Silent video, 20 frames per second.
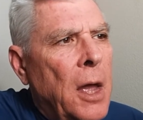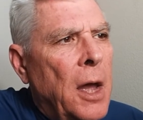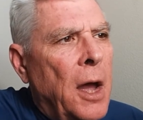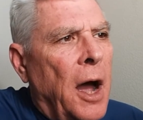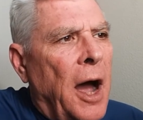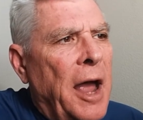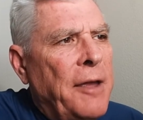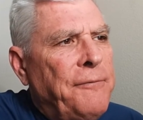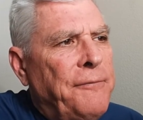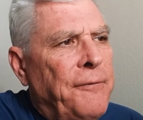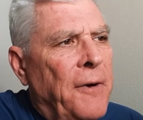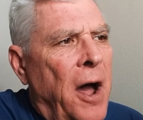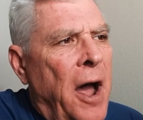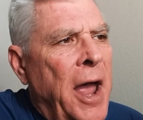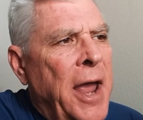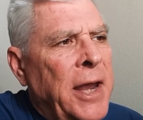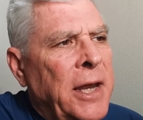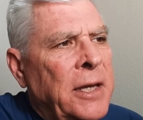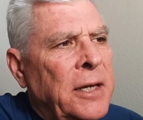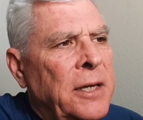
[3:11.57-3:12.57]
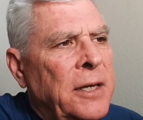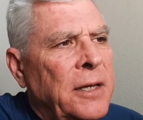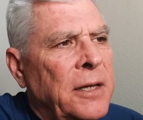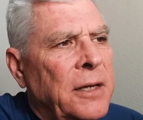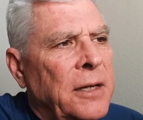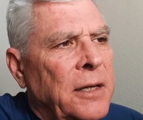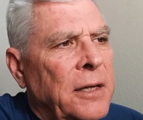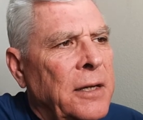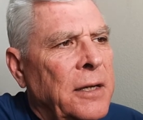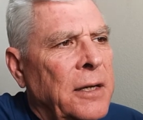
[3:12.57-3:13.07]
I find
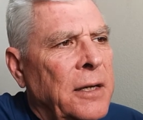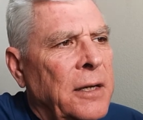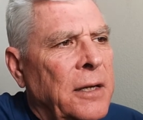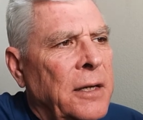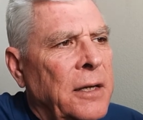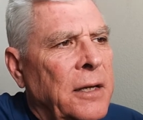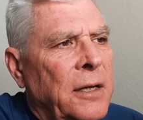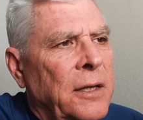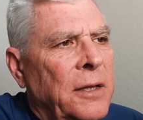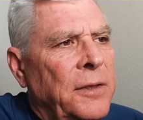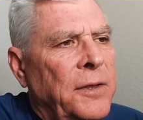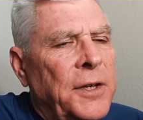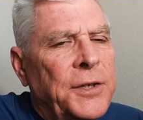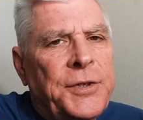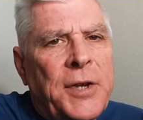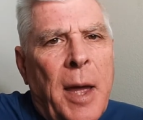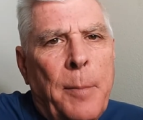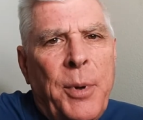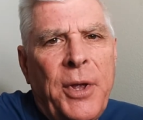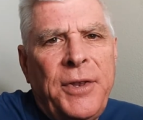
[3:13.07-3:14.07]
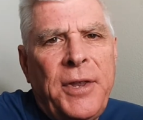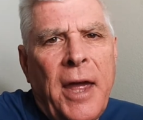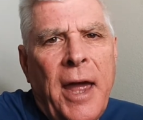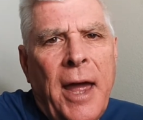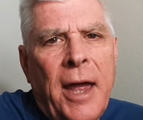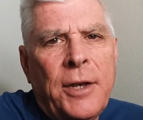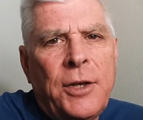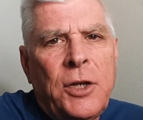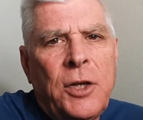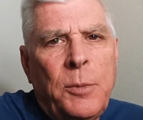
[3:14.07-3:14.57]
this
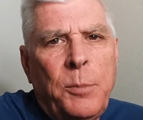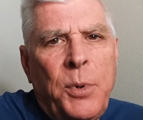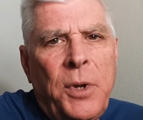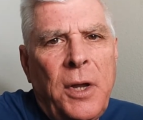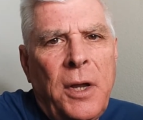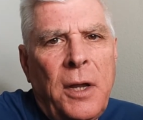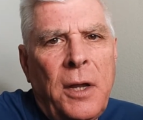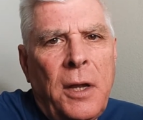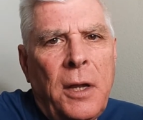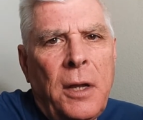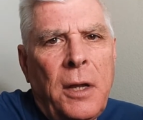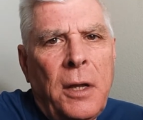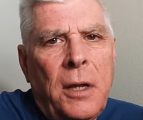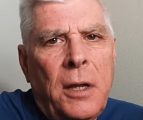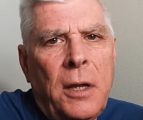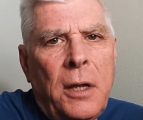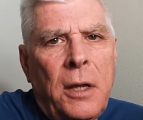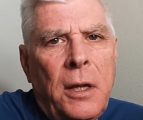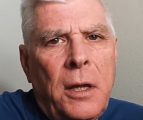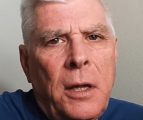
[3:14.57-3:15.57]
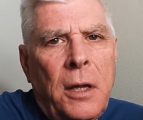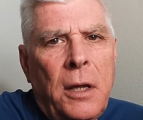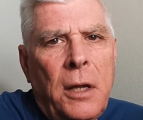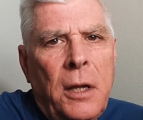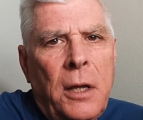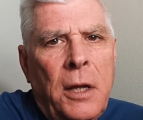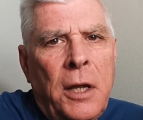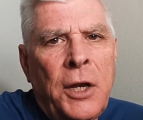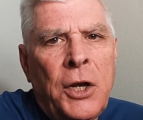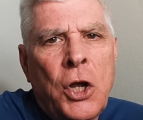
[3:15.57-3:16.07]
epithet to be
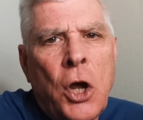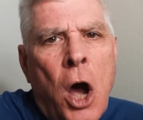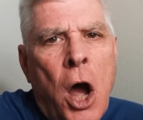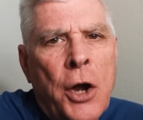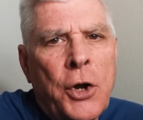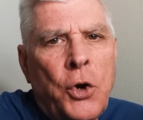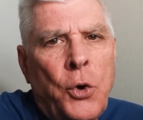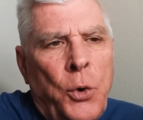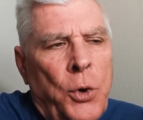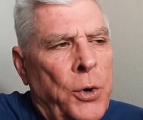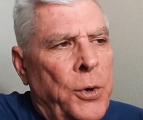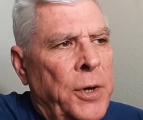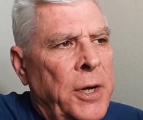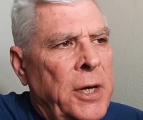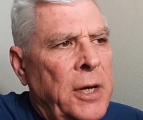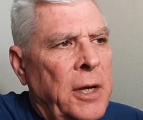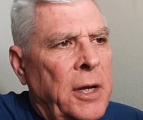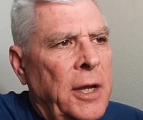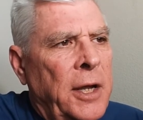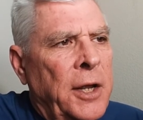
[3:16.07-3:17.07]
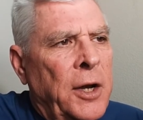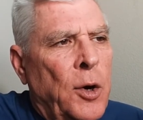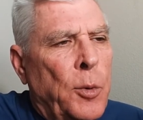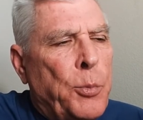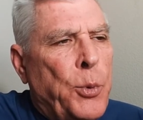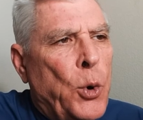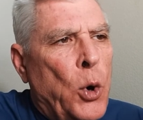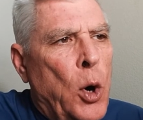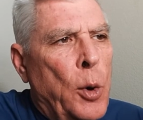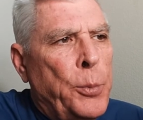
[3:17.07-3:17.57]
incongruent,
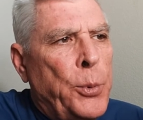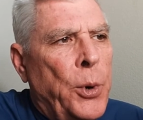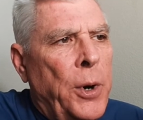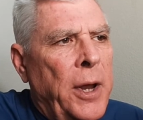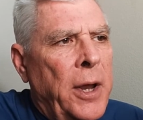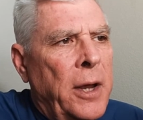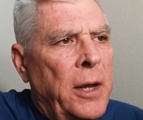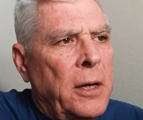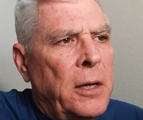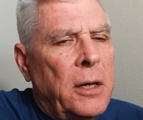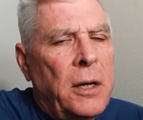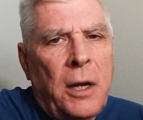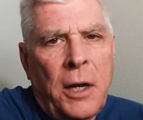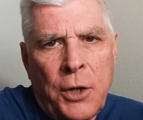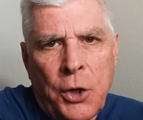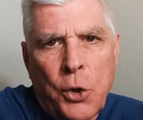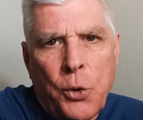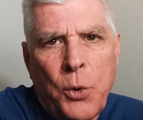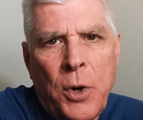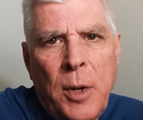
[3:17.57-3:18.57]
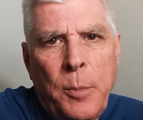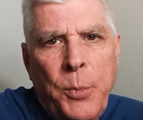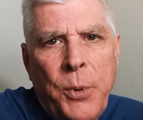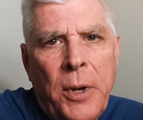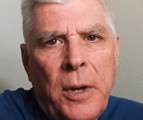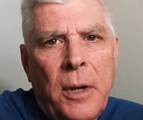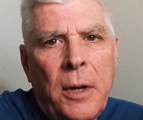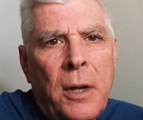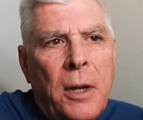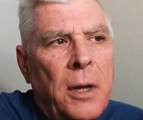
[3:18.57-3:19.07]
inappropriate, and
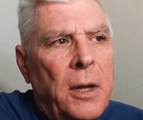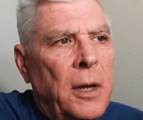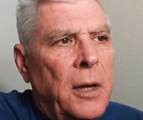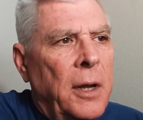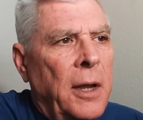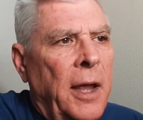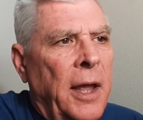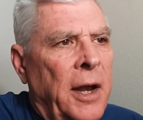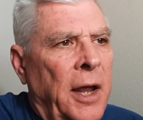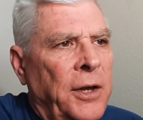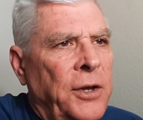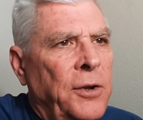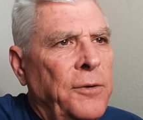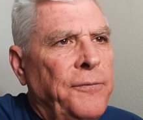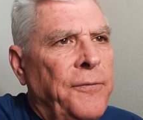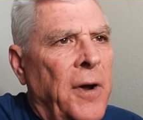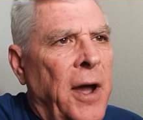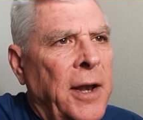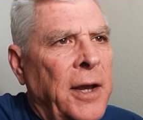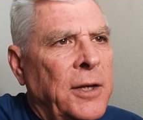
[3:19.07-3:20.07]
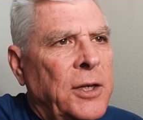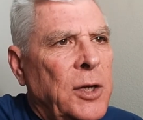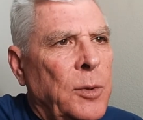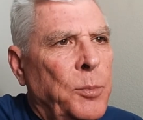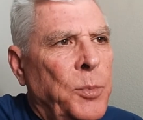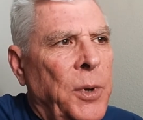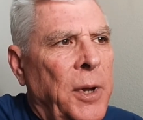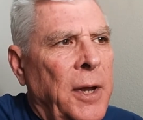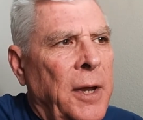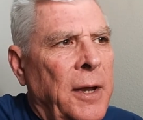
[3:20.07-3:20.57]
creepy. And I do find it to
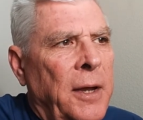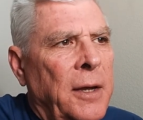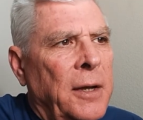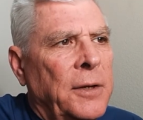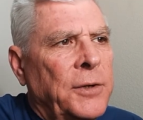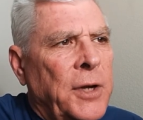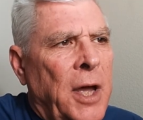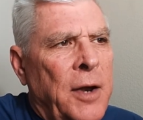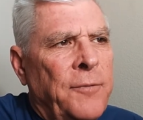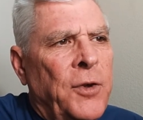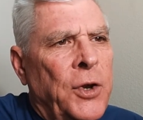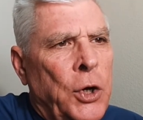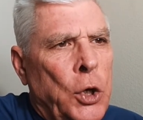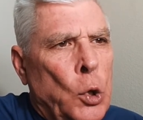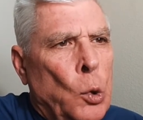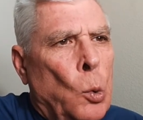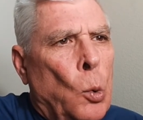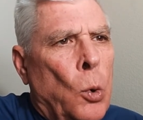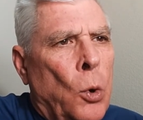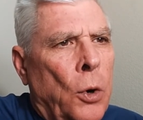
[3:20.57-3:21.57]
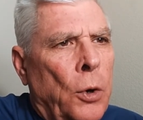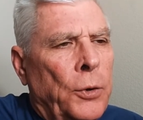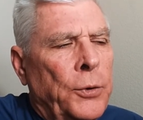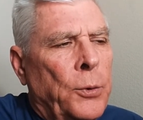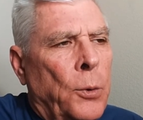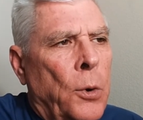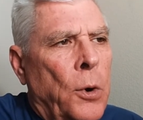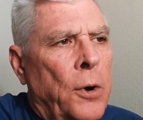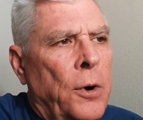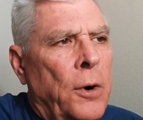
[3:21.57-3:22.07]
be kind of a New World
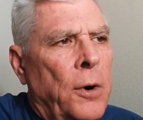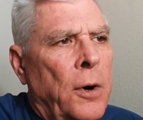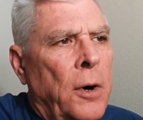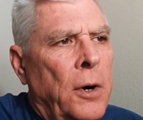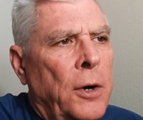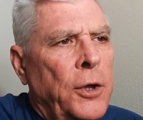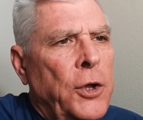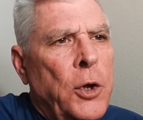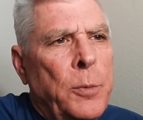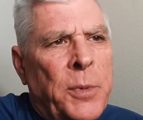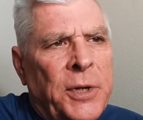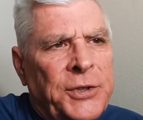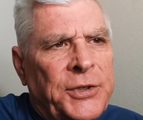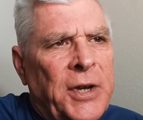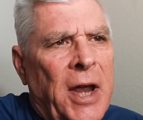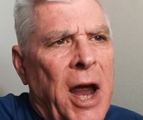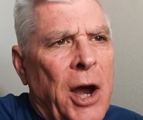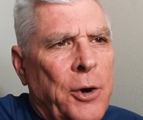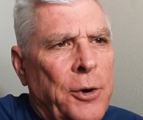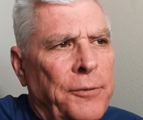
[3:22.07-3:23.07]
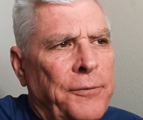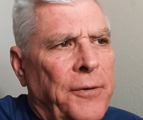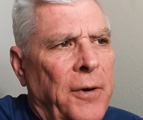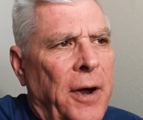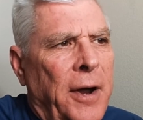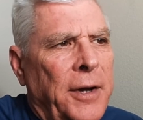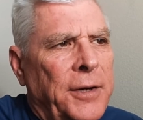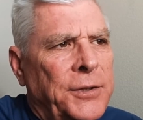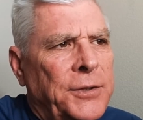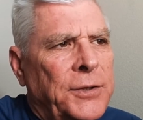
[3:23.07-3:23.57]
Order human
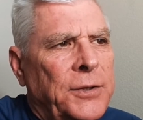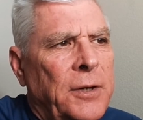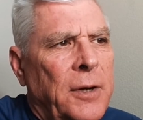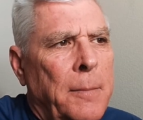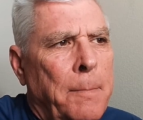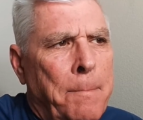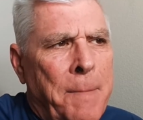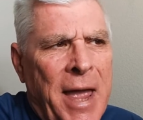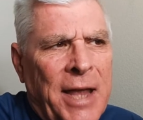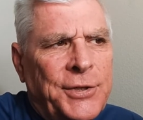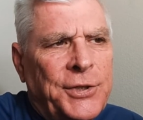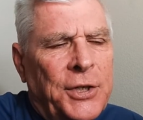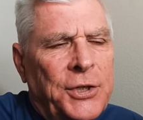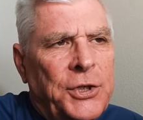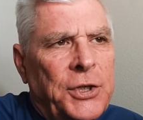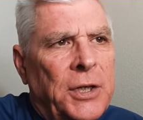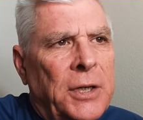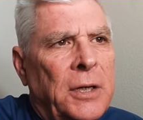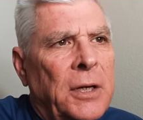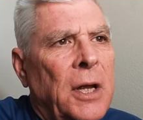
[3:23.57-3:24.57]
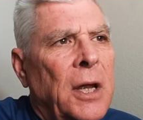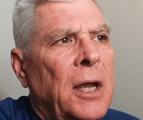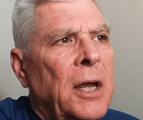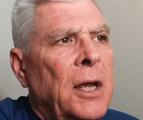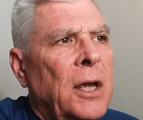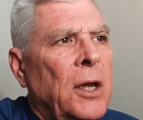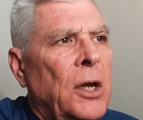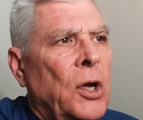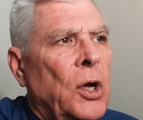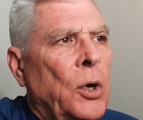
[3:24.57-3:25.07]
sacrifice messaging,
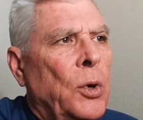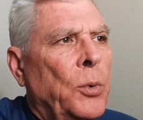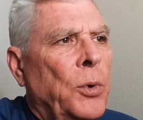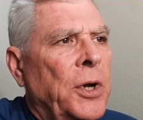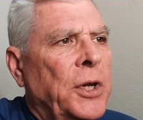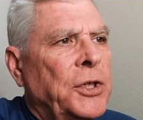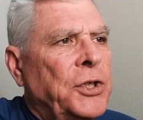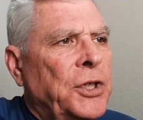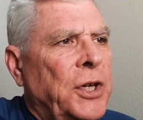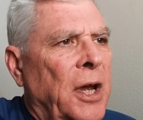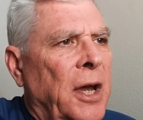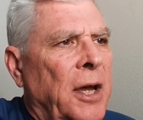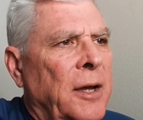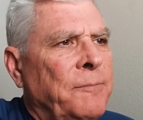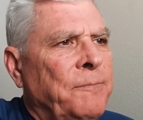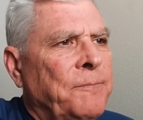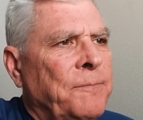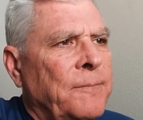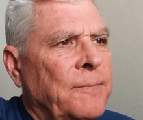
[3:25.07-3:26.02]
which um,